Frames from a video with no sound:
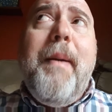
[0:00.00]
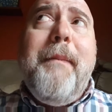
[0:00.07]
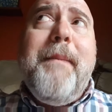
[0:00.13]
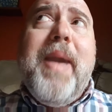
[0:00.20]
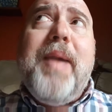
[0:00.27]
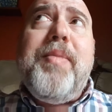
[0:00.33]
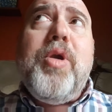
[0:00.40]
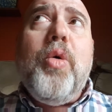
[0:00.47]

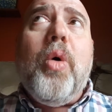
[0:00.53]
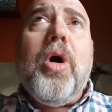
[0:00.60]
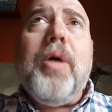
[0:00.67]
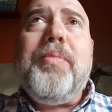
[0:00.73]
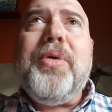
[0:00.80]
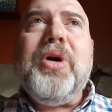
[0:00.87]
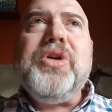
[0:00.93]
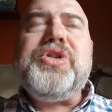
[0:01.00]
Maybe you are a
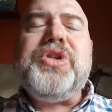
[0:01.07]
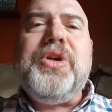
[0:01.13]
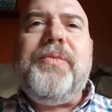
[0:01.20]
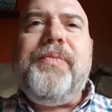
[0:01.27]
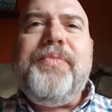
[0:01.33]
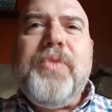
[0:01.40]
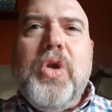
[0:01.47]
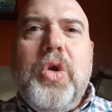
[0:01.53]

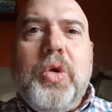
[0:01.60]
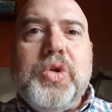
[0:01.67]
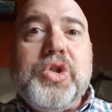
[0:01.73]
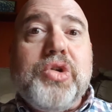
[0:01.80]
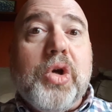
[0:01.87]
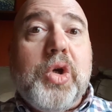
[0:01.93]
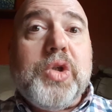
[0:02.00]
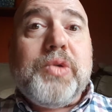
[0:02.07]
person who
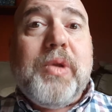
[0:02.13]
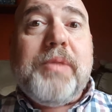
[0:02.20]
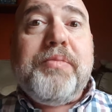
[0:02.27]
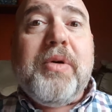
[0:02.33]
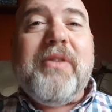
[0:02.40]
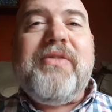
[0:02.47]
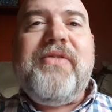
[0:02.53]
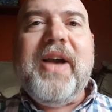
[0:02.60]
struggles with
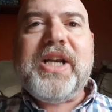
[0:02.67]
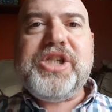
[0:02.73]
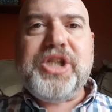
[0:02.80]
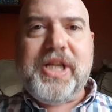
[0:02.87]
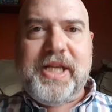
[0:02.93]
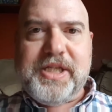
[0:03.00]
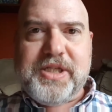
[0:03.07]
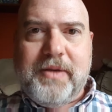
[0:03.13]

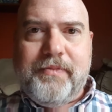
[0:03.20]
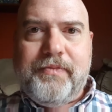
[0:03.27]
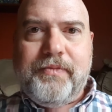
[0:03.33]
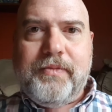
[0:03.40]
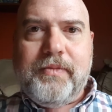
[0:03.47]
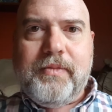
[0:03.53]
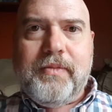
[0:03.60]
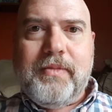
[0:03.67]
perfectionism,
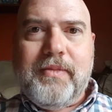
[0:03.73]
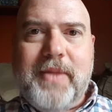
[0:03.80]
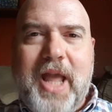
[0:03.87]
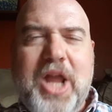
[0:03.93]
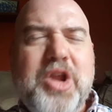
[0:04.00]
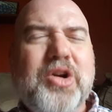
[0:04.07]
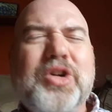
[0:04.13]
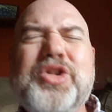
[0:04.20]

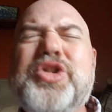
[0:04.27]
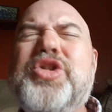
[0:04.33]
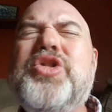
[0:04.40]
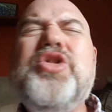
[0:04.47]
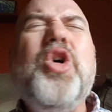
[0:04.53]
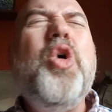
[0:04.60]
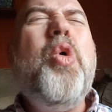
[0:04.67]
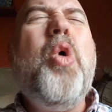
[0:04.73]
and you're
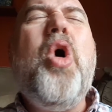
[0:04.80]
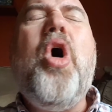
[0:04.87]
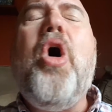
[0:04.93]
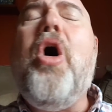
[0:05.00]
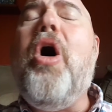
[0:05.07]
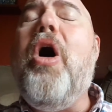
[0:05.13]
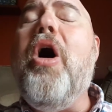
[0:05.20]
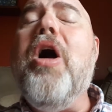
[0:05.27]
so
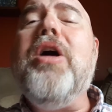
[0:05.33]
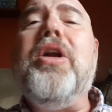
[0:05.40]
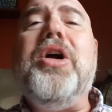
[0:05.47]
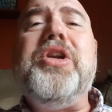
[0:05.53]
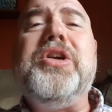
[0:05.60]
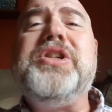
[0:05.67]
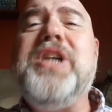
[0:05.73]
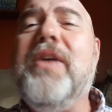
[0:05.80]
hard
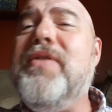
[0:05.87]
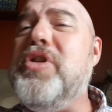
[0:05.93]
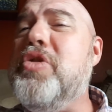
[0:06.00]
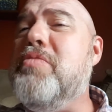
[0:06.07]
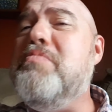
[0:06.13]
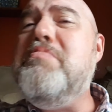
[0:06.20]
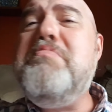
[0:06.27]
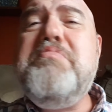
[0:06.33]
on yourself, and
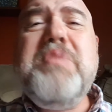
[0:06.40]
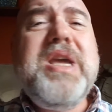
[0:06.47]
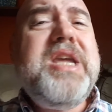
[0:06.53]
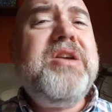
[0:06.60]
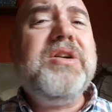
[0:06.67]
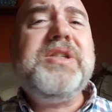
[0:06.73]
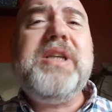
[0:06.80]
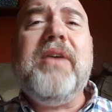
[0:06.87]
you beat
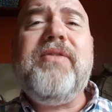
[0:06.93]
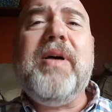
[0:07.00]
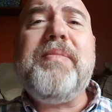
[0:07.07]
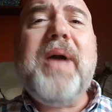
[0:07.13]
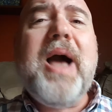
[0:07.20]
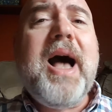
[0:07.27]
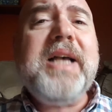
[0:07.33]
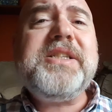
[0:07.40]
yourself up
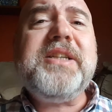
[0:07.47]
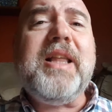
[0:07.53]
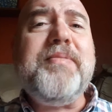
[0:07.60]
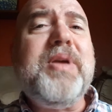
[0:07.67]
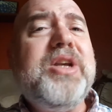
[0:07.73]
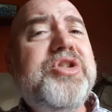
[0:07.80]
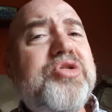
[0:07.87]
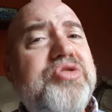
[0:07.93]
constantly
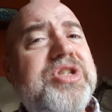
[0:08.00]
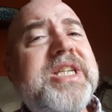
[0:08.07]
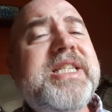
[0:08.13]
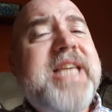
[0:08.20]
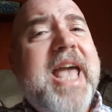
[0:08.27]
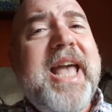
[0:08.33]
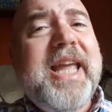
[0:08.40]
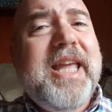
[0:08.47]
because you just
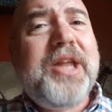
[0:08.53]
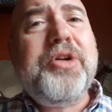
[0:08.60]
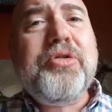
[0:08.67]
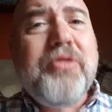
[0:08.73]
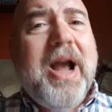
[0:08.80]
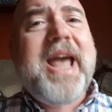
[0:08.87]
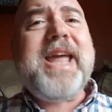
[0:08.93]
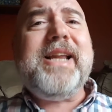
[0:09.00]
can't get it
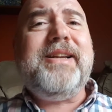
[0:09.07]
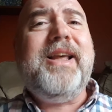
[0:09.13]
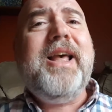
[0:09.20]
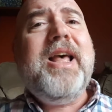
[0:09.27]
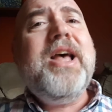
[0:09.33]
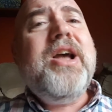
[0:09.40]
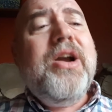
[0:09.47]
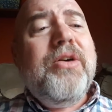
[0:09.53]
right.
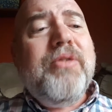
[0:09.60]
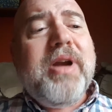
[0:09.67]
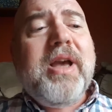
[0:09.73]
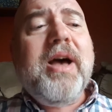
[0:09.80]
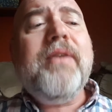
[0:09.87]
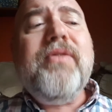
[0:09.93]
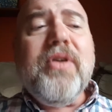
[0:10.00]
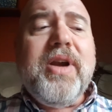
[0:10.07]

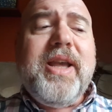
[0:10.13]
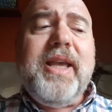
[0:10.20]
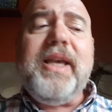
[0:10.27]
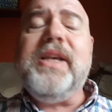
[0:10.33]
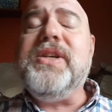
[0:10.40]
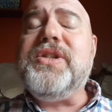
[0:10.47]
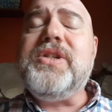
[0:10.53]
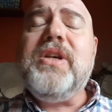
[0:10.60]
Recovery
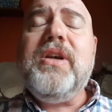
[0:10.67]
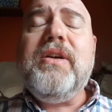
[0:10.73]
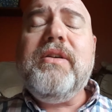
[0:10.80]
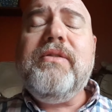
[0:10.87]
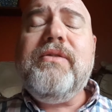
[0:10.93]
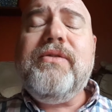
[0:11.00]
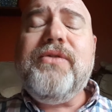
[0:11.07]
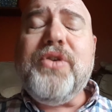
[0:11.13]
is
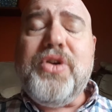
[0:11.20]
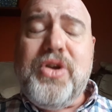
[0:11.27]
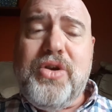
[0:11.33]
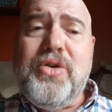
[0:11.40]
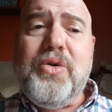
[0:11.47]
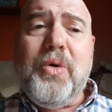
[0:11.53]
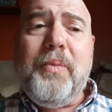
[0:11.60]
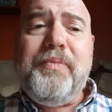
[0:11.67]
for
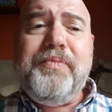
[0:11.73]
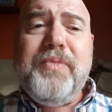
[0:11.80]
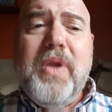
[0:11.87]
you.